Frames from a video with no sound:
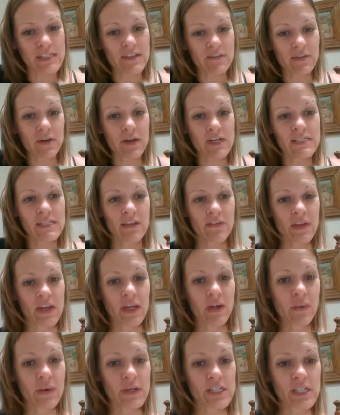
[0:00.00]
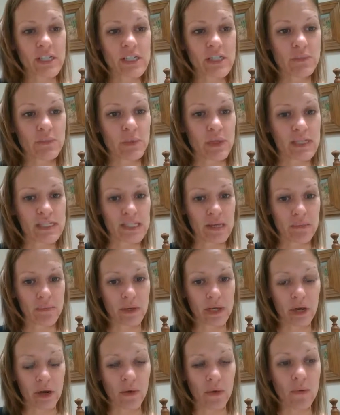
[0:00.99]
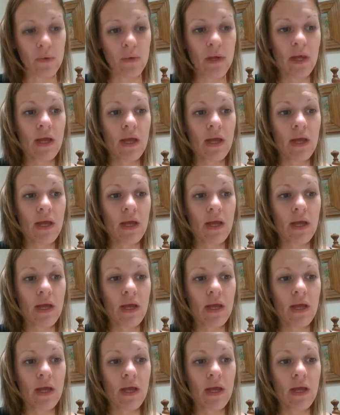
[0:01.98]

If you guys have any questions, please let me know